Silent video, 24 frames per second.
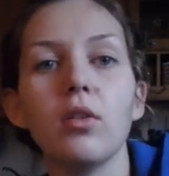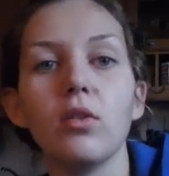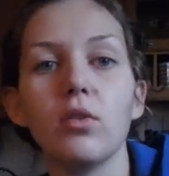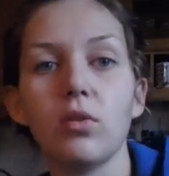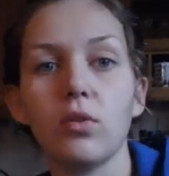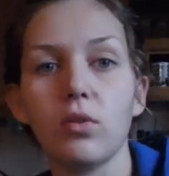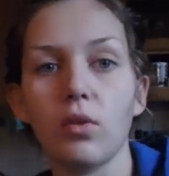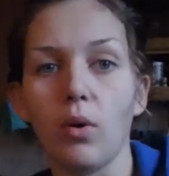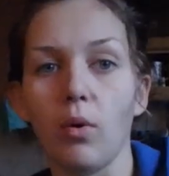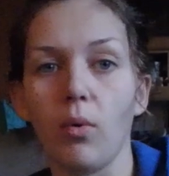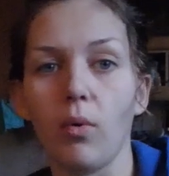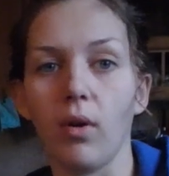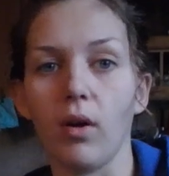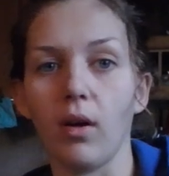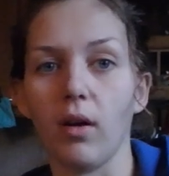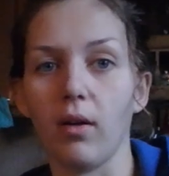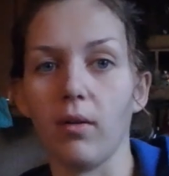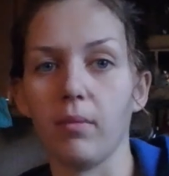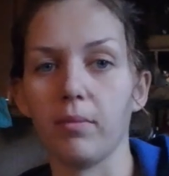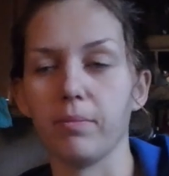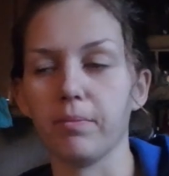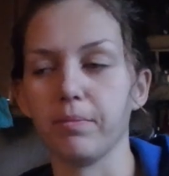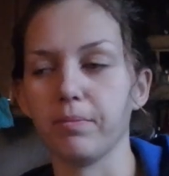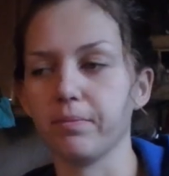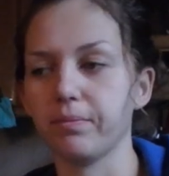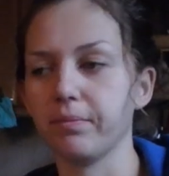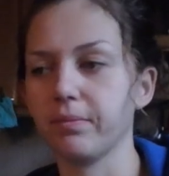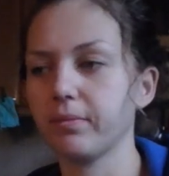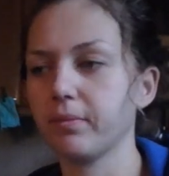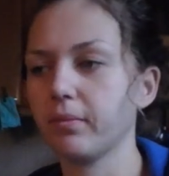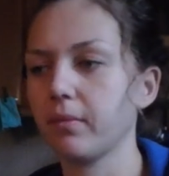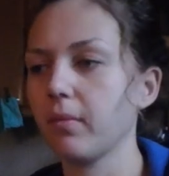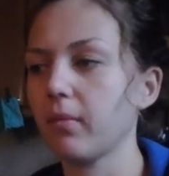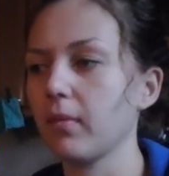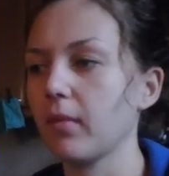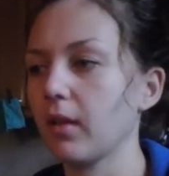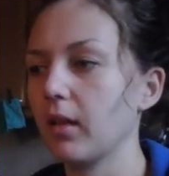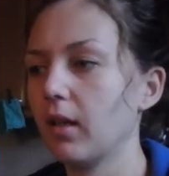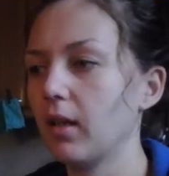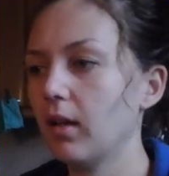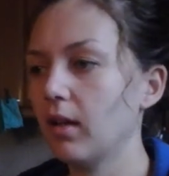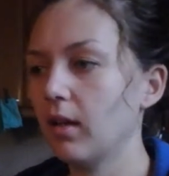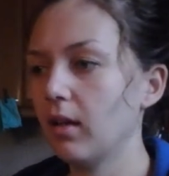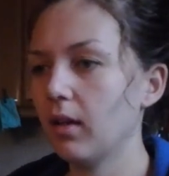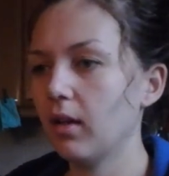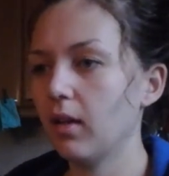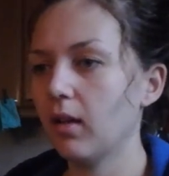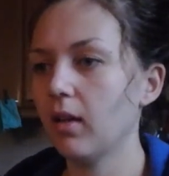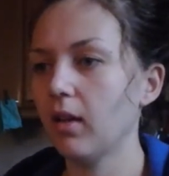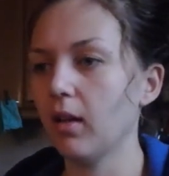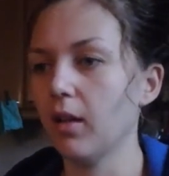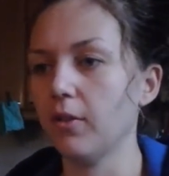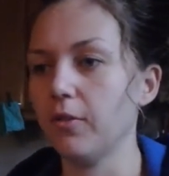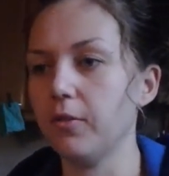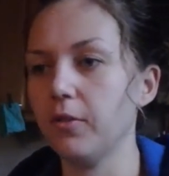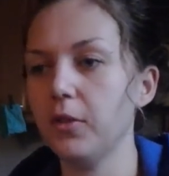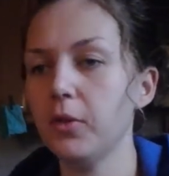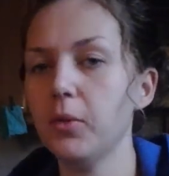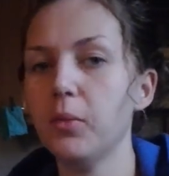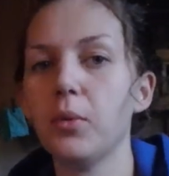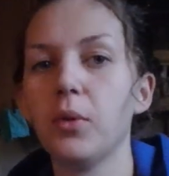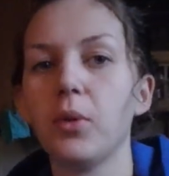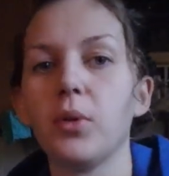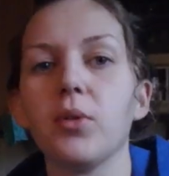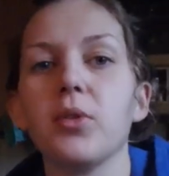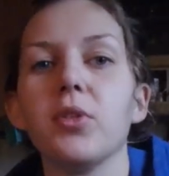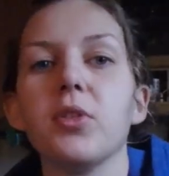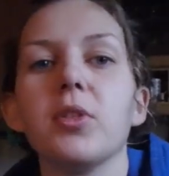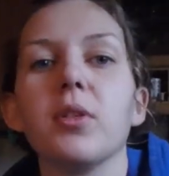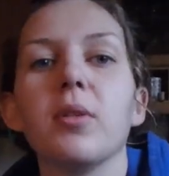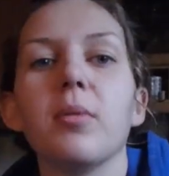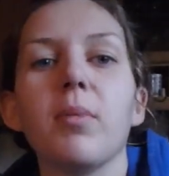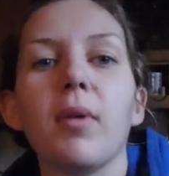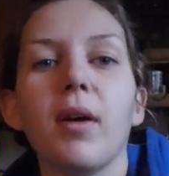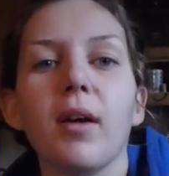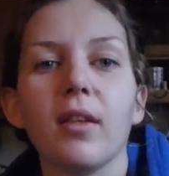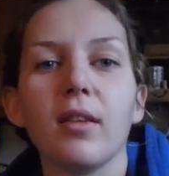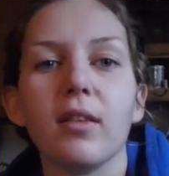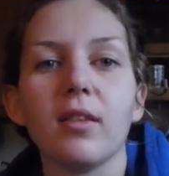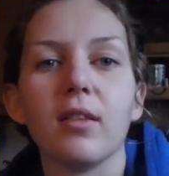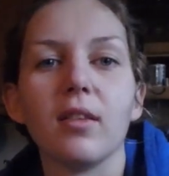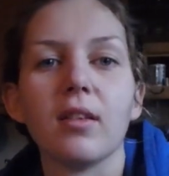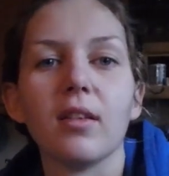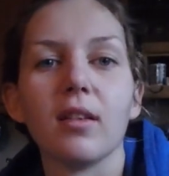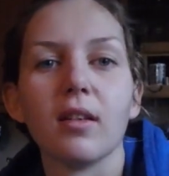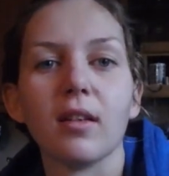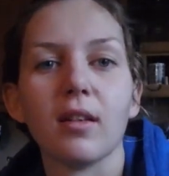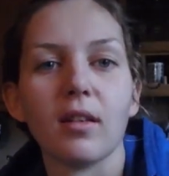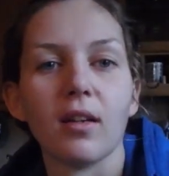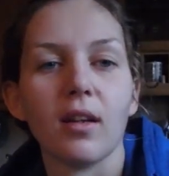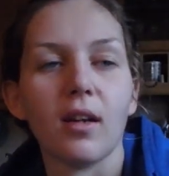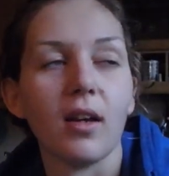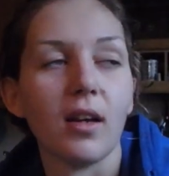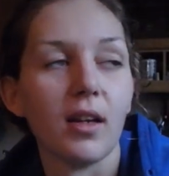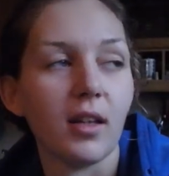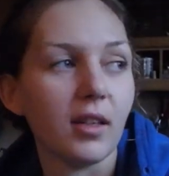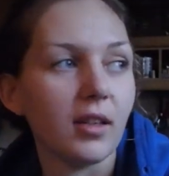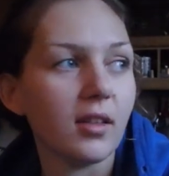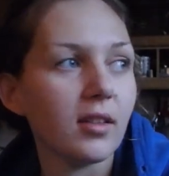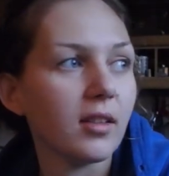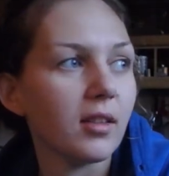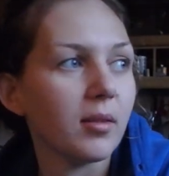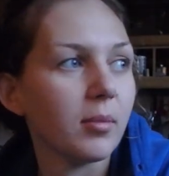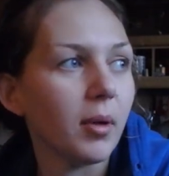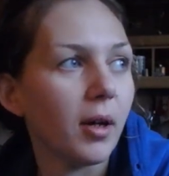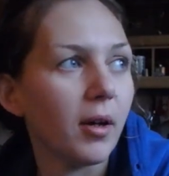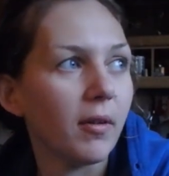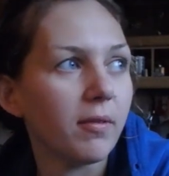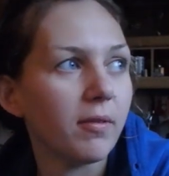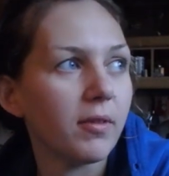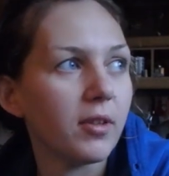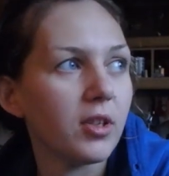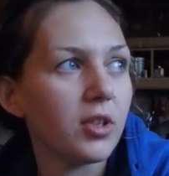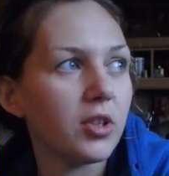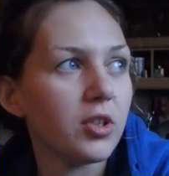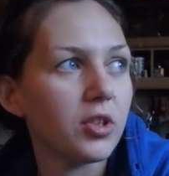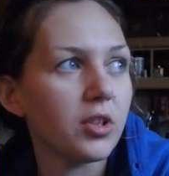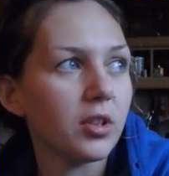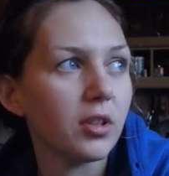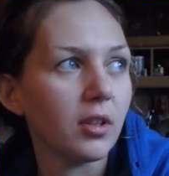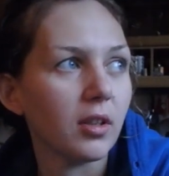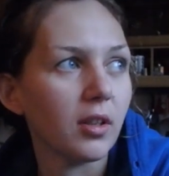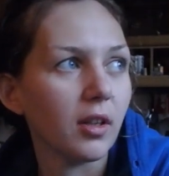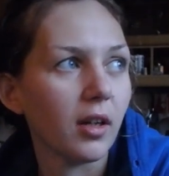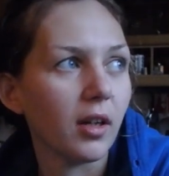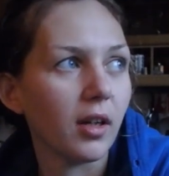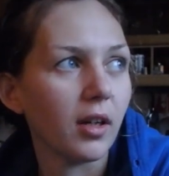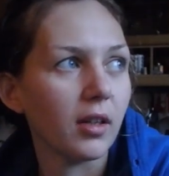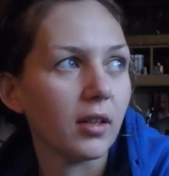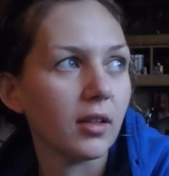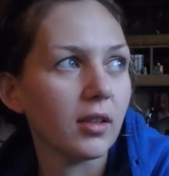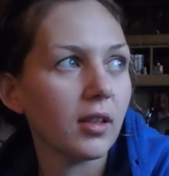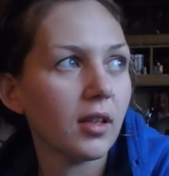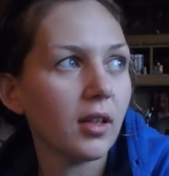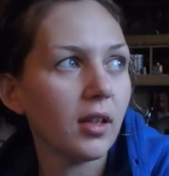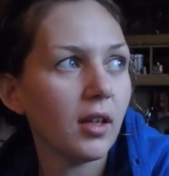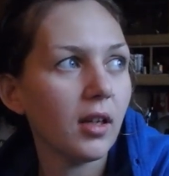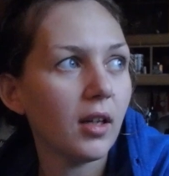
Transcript: So, um, a few words about the hike, about finishing the hike.